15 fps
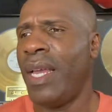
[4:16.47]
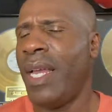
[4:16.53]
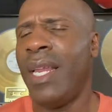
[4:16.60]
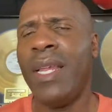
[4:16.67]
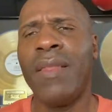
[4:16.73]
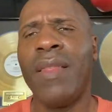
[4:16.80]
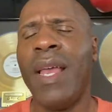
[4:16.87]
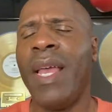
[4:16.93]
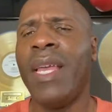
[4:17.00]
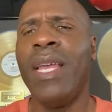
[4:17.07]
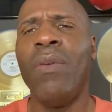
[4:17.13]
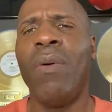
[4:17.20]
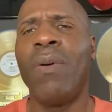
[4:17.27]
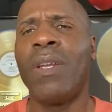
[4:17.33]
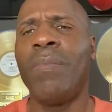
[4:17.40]
Anything
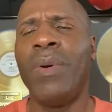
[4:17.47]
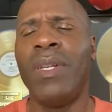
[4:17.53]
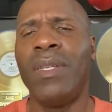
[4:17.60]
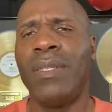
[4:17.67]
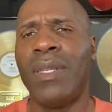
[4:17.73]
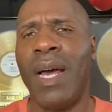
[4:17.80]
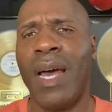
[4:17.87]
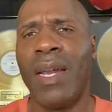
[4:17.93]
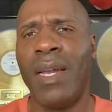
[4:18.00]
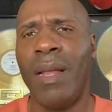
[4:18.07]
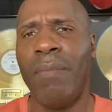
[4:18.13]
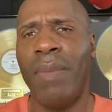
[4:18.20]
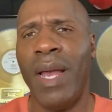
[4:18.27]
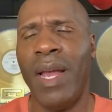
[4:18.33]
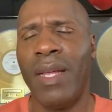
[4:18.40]
he wanted to put inside of
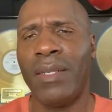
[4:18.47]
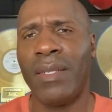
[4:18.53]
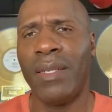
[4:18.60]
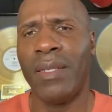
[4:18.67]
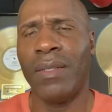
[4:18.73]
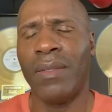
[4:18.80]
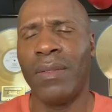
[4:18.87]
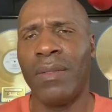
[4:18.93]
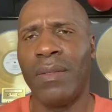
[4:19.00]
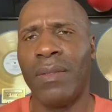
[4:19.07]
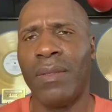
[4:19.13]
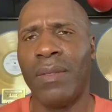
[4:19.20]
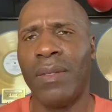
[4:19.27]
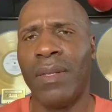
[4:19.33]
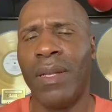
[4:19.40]
that basket
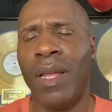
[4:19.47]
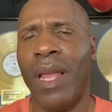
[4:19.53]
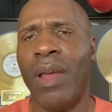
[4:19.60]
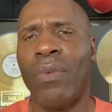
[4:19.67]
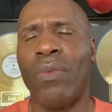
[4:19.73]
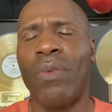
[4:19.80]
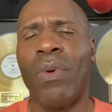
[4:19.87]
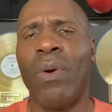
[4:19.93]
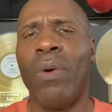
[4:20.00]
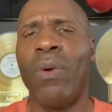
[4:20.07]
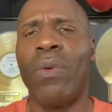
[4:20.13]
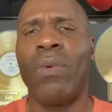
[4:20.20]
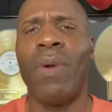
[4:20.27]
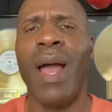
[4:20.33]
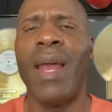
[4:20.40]
and
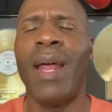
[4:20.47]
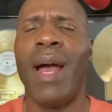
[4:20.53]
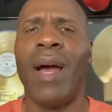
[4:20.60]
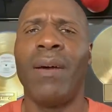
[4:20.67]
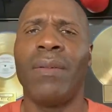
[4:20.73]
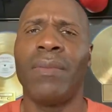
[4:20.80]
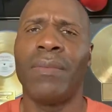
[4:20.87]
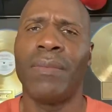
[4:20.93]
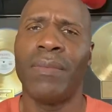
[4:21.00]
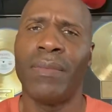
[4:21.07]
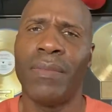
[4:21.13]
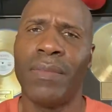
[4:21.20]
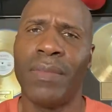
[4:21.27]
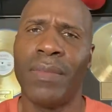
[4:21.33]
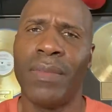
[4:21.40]
roll right out
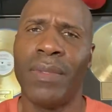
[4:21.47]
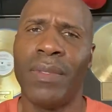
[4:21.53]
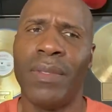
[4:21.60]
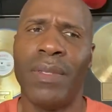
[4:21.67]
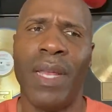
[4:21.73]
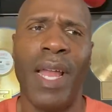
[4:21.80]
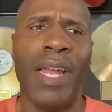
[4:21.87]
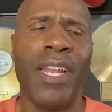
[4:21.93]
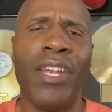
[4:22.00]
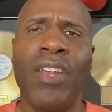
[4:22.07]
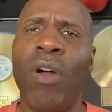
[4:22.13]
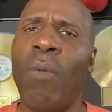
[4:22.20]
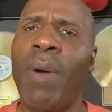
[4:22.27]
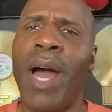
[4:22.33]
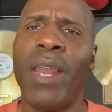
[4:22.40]
and
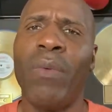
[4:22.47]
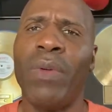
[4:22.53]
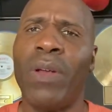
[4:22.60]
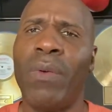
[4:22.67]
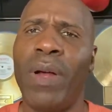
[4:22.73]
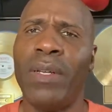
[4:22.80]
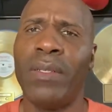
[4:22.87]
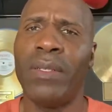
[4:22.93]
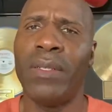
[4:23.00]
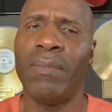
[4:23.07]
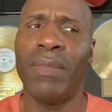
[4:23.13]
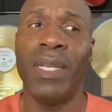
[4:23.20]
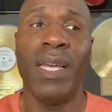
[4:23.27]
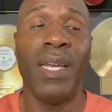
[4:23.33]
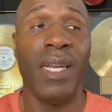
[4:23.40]
nobody would question
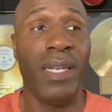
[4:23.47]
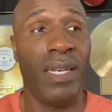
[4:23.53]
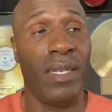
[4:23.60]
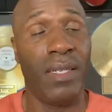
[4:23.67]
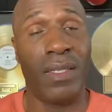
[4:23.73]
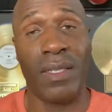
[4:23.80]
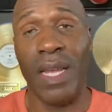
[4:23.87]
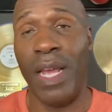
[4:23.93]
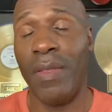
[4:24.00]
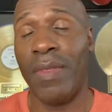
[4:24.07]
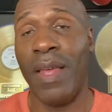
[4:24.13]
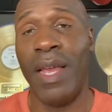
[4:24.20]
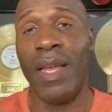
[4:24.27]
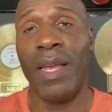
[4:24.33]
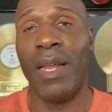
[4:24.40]
him. He did the same
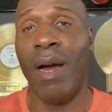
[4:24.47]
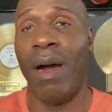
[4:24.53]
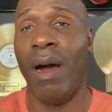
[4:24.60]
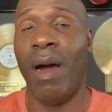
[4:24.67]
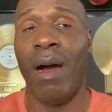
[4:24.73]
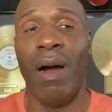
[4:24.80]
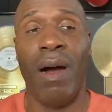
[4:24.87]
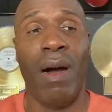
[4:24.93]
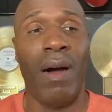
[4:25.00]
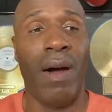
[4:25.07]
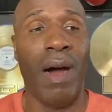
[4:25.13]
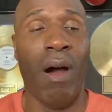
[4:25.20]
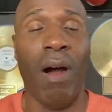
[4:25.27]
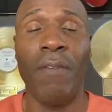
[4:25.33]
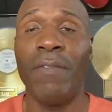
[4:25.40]
thing at
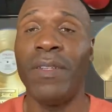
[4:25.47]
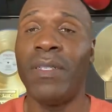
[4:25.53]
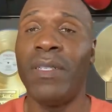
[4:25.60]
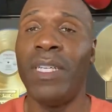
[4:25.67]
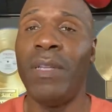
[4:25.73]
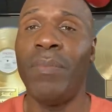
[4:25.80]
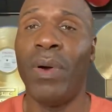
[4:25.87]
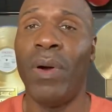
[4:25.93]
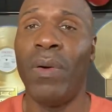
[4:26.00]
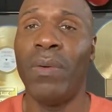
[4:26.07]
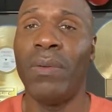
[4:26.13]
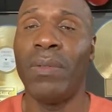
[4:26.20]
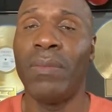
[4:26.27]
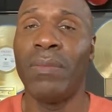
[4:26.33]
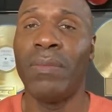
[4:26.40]
uh, Office
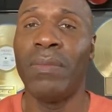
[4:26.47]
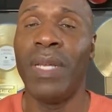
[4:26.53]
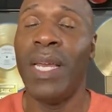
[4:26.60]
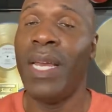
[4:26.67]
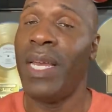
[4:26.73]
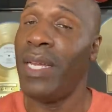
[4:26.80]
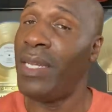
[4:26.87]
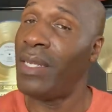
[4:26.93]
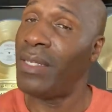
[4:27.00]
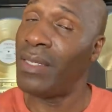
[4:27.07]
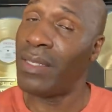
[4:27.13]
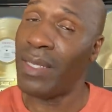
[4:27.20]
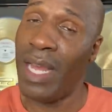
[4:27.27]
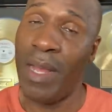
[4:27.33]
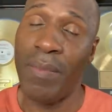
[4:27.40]
Depot. He did
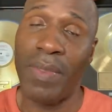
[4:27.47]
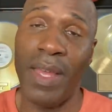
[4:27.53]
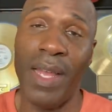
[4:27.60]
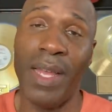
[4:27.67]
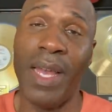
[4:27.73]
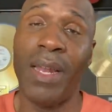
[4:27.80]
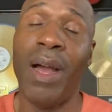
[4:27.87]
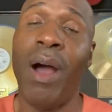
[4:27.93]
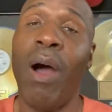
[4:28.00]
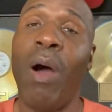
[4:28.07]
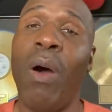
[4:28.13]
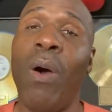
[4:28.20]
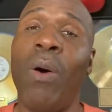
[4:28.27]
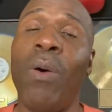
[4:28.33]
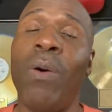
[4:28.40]
the same thing at
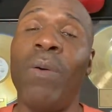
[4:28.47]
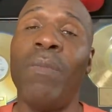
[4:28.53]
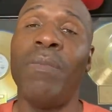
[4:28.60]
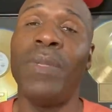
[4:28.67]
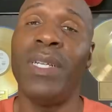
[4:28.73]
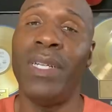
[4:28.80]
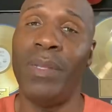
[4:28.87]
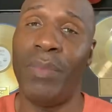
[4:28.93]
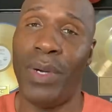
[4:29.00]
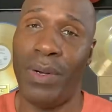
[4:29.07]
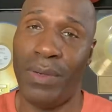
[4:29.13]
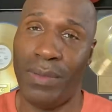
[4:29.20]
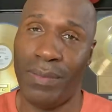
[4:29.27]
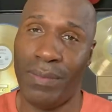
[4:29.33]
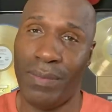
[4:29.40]
Home
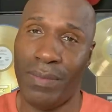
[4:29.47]
Depot.